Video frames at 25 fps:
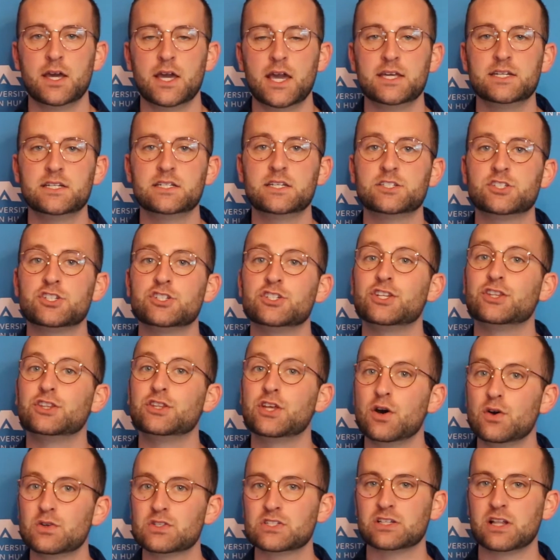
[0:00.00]
In addition to
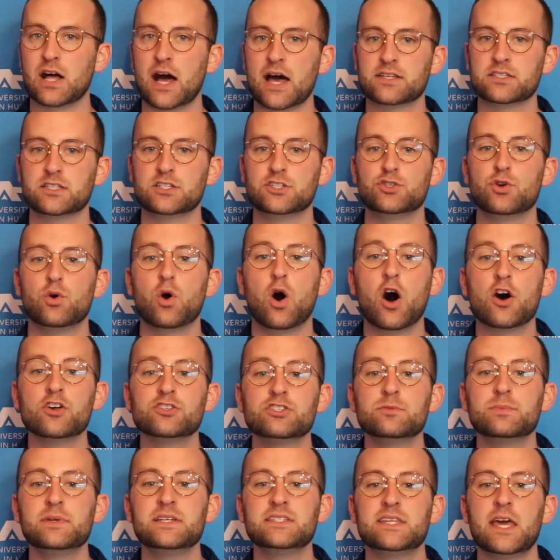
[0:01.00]
those classes, you'll
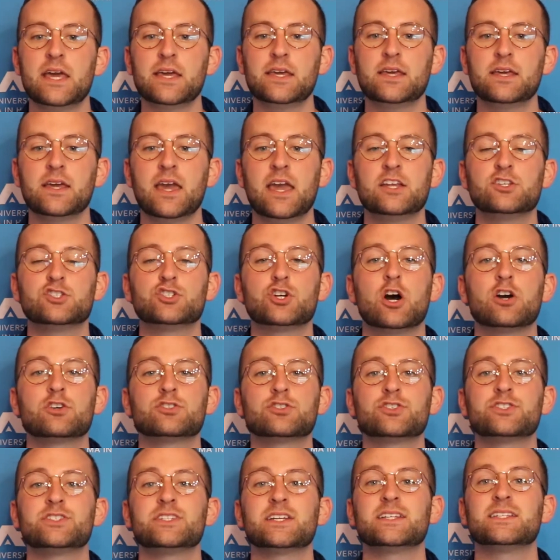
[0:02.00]
also be taking a
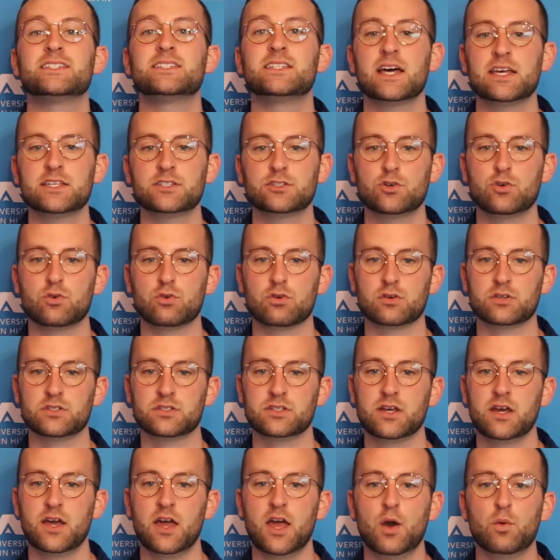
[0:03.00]
Charger Success course,
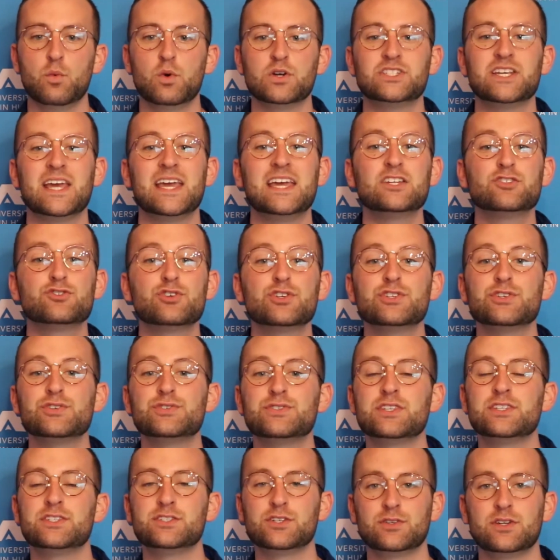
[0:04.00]
which
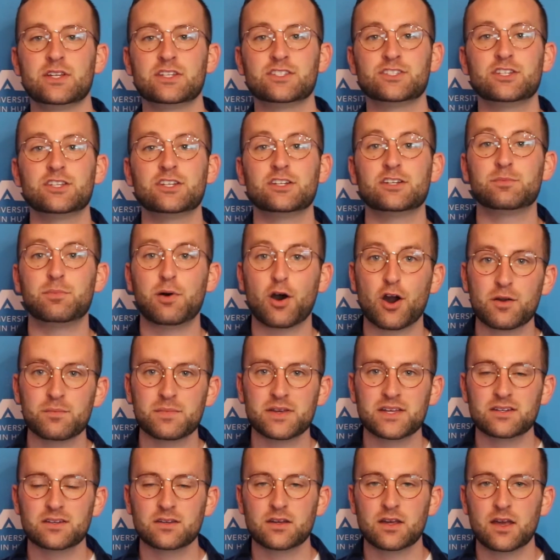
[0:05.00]
introduces students to the
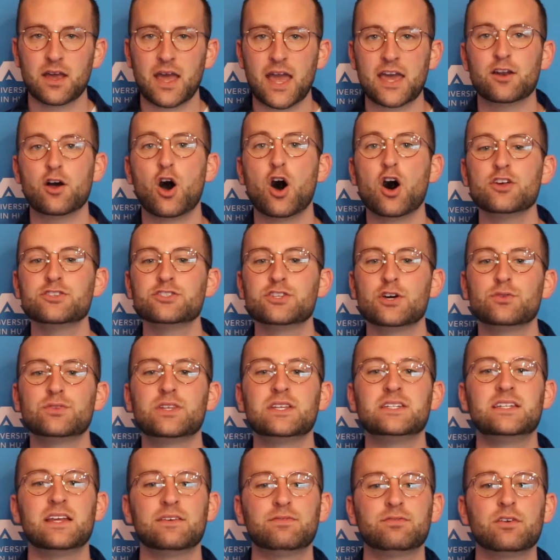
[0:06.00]
department and also the
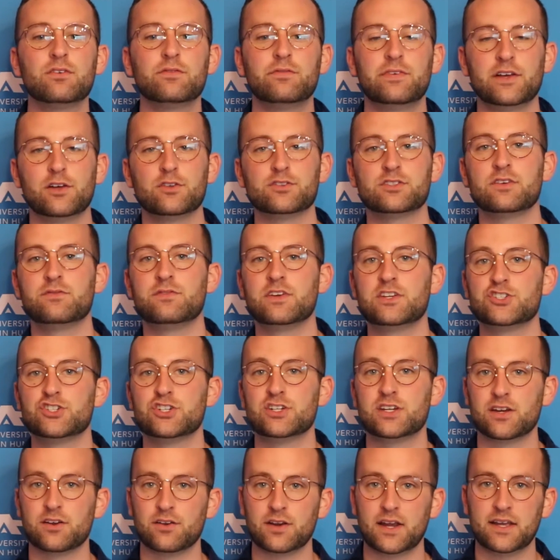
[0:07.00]
different fields of
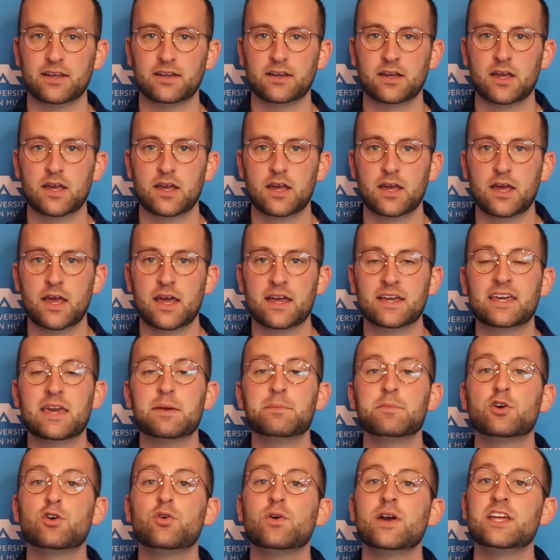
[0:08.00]
engineering.
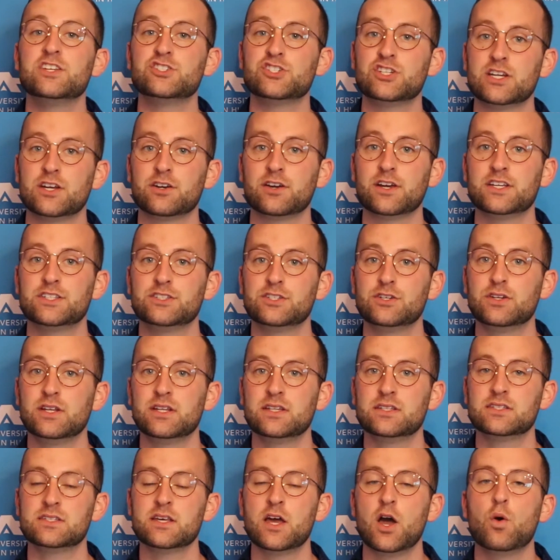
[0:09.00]
Chemical engineering
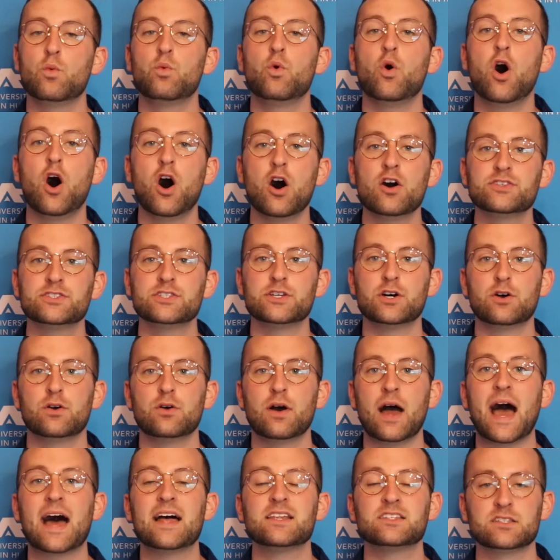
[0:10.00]
students will
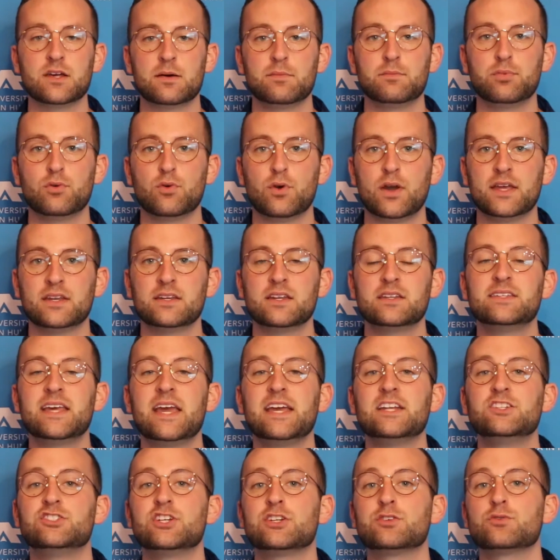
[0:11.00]
also, at some point,
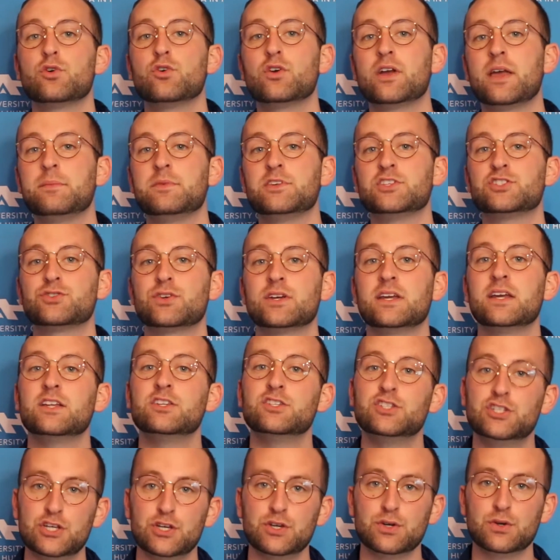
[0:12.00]
take General Chemistry
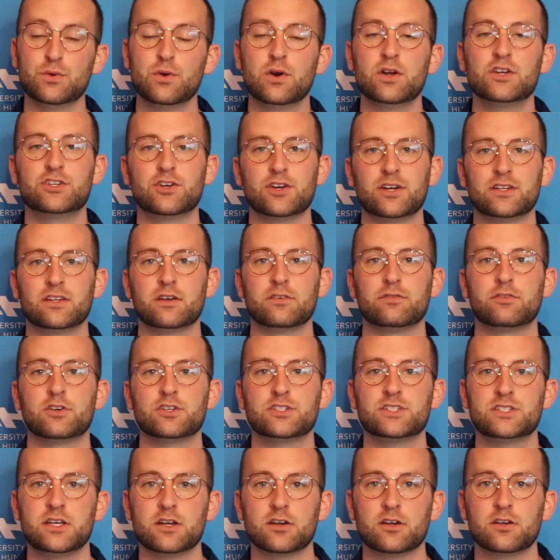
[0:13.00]
2 during their
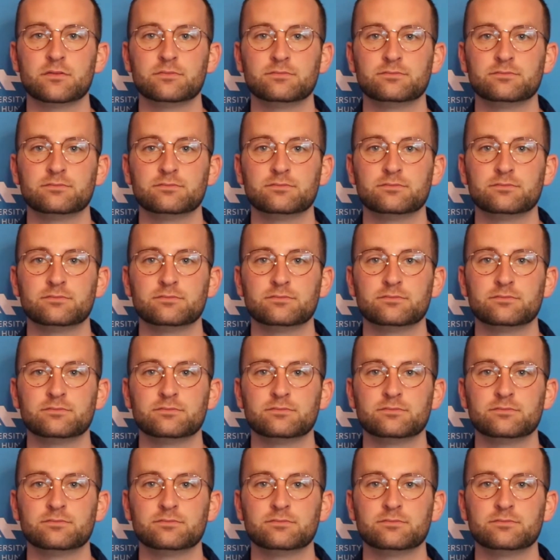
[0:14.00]
first year.